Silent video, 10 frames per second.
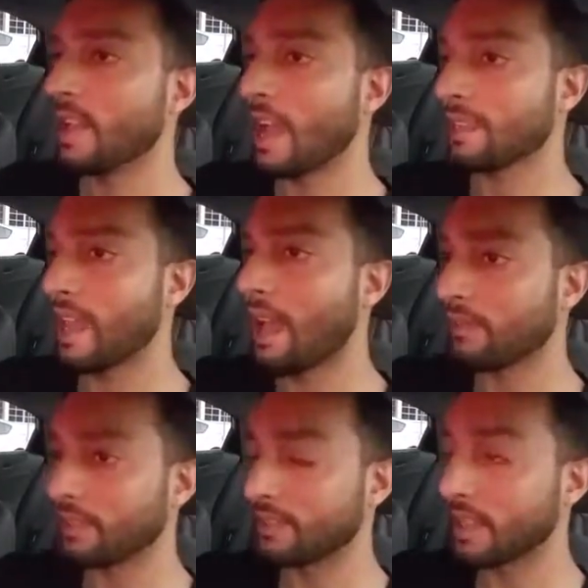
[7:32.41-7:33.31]
as
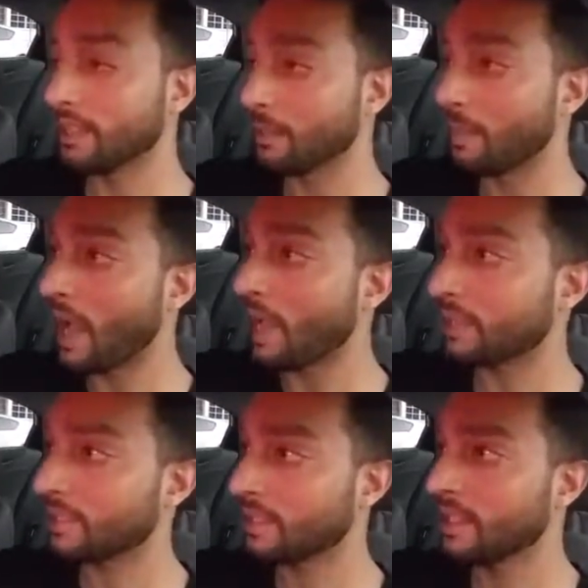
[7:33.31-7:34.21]
having said in the
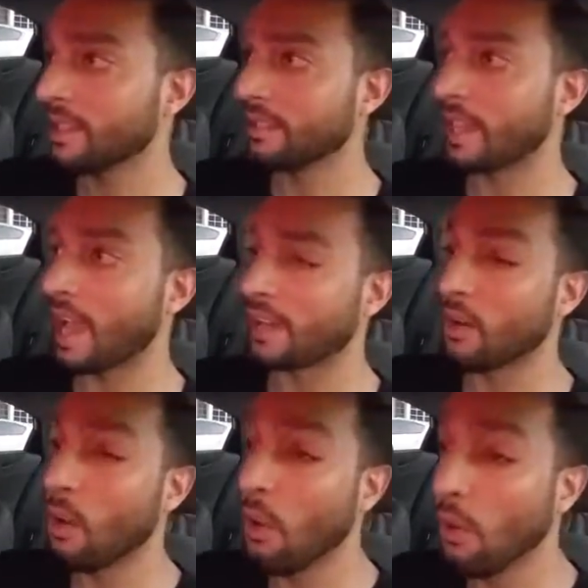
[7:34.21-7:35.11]
past that
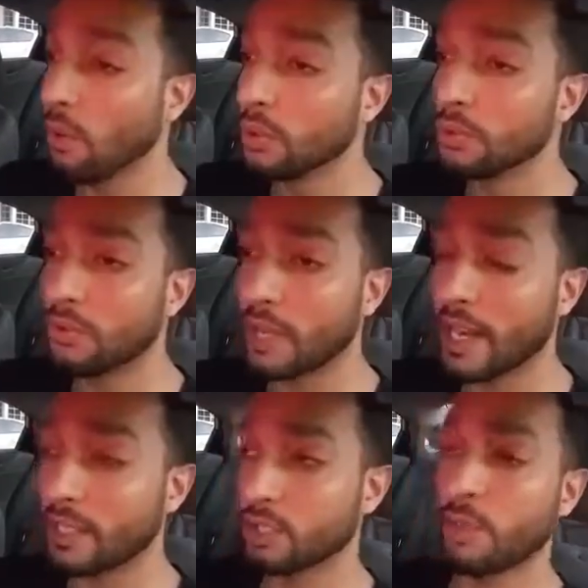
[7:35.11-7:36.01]
old
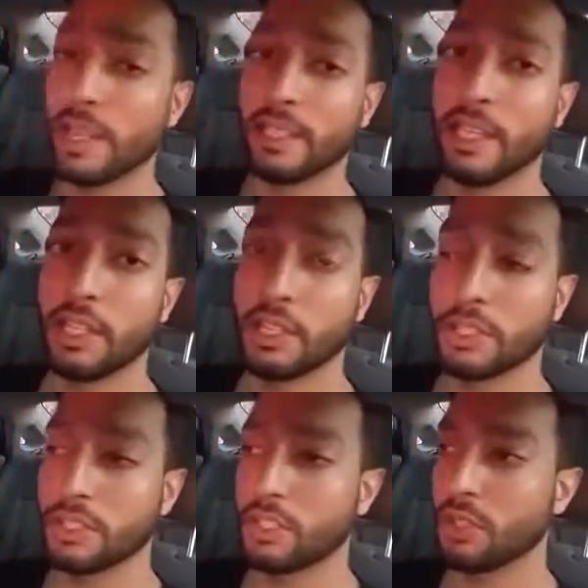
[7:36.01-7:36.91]
financial
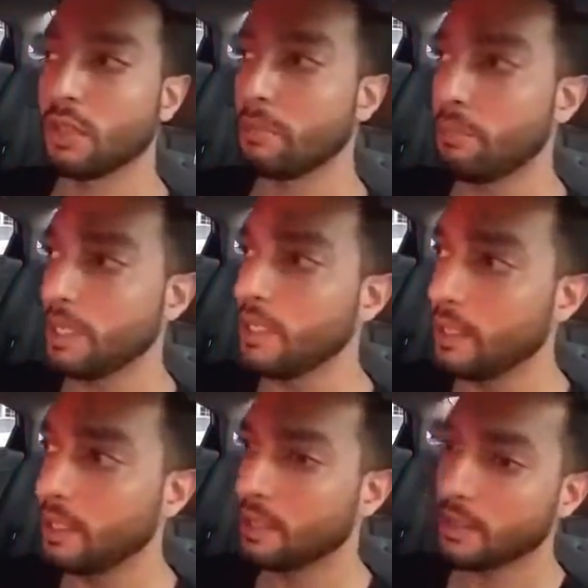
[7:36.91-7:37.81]
regulations shouldn't be